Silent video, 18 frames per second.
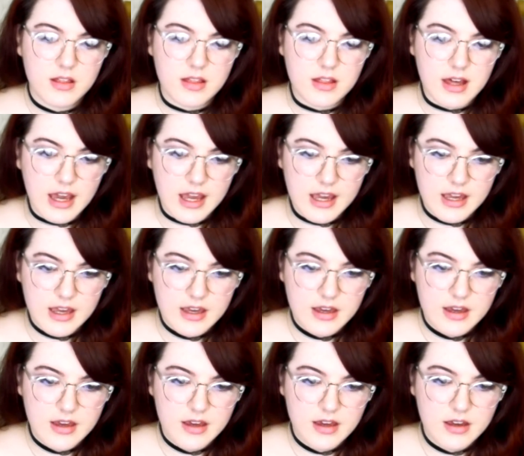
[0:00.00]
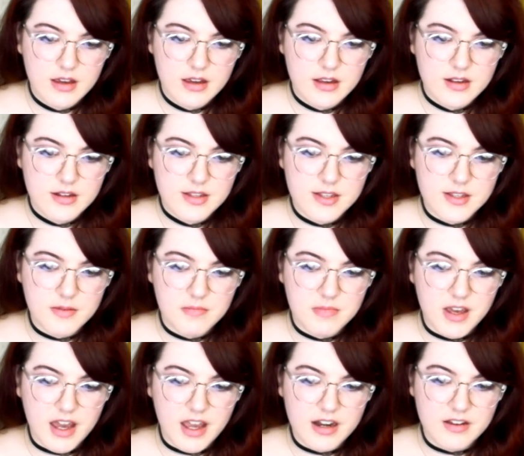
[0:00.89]
like
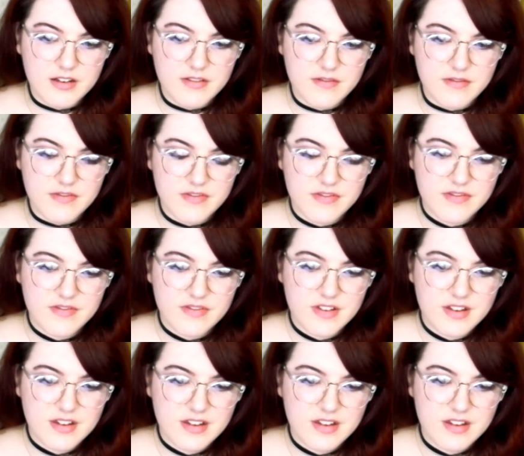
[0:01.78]
some kind of,